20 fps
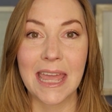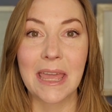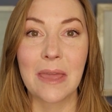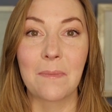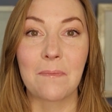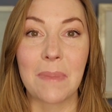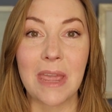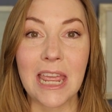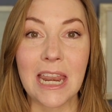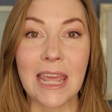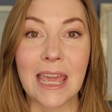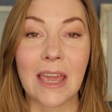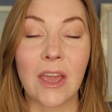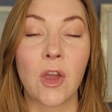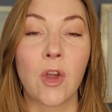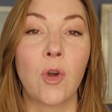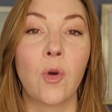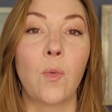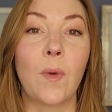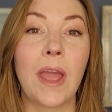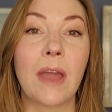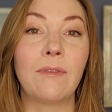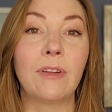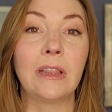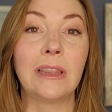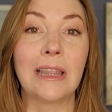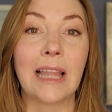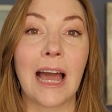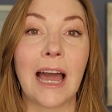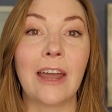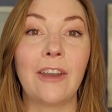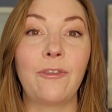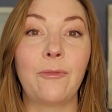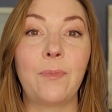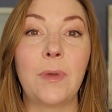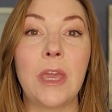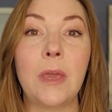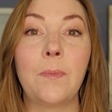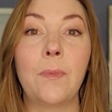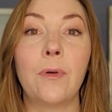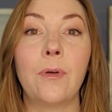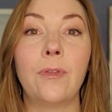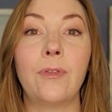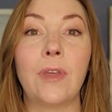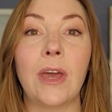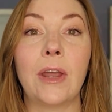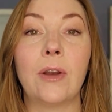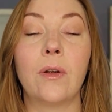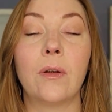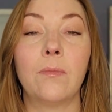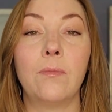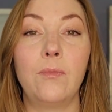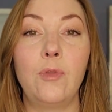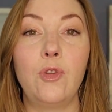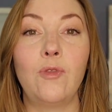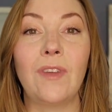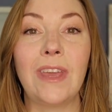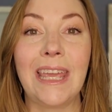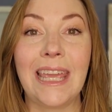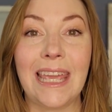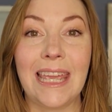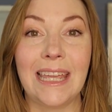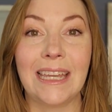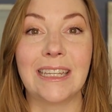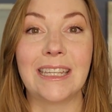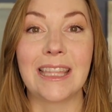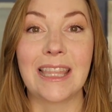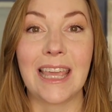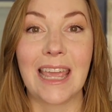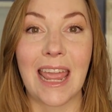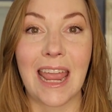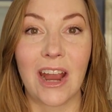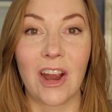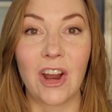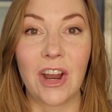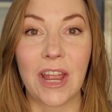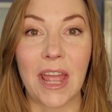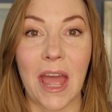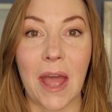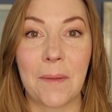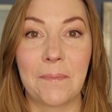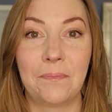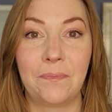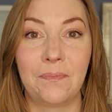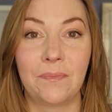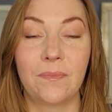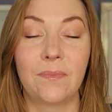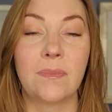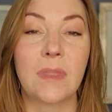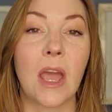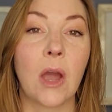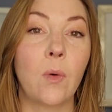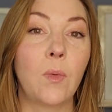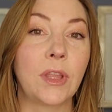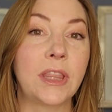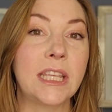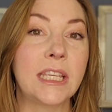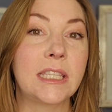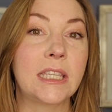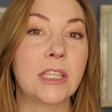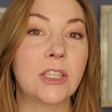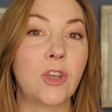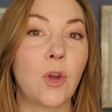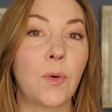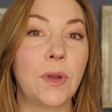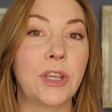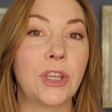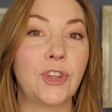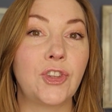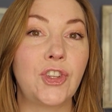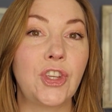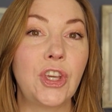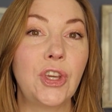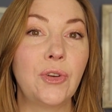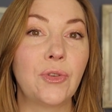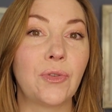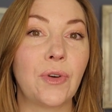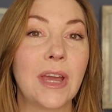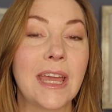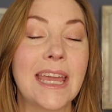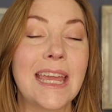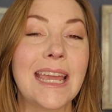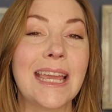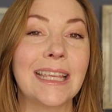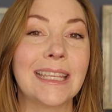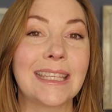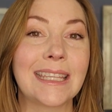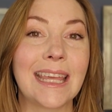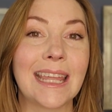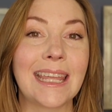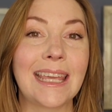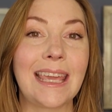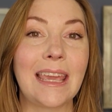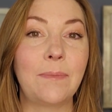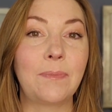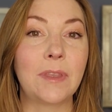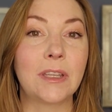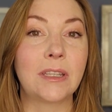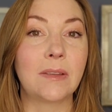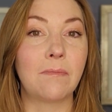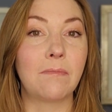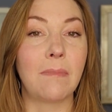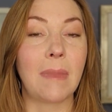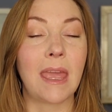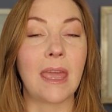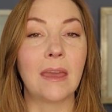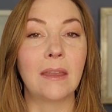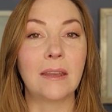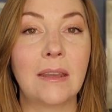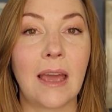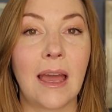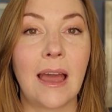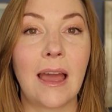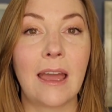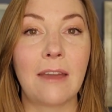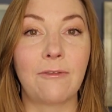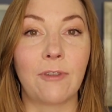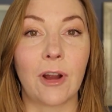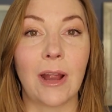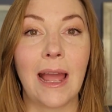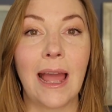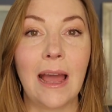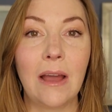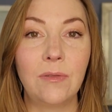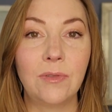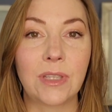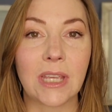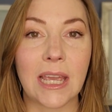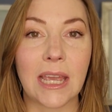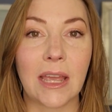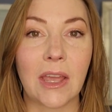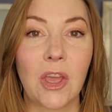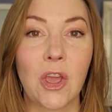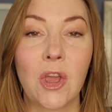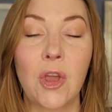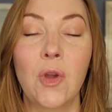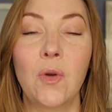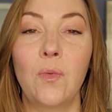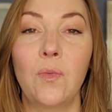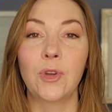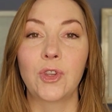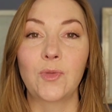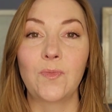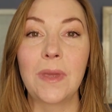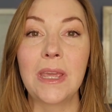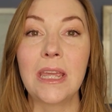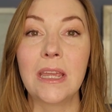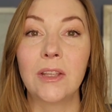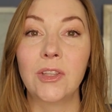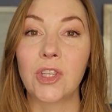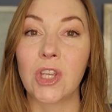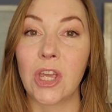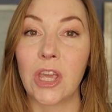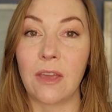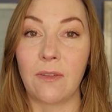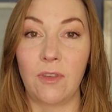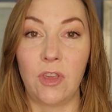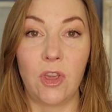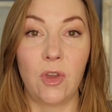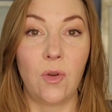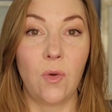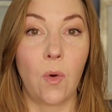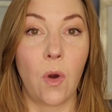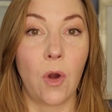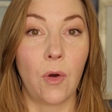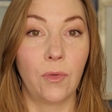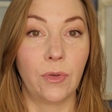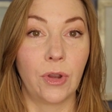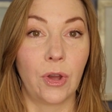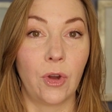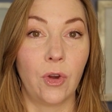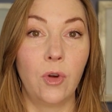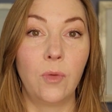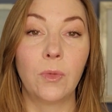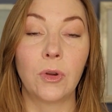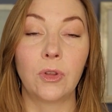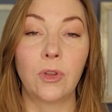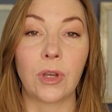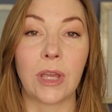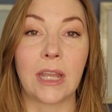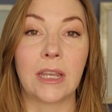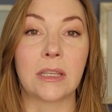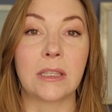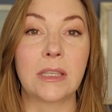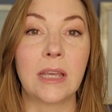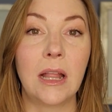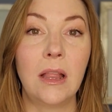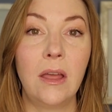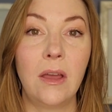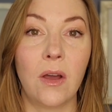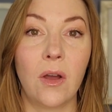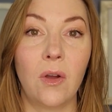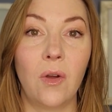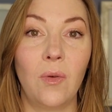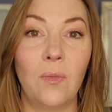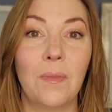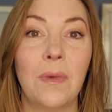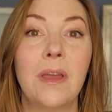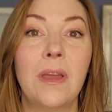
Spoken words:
meaning we have a lot of people that are moving into the area. Now, what this is going to do is it's going to keep the demand high for housing, which means if you own a home or looking to sell a home,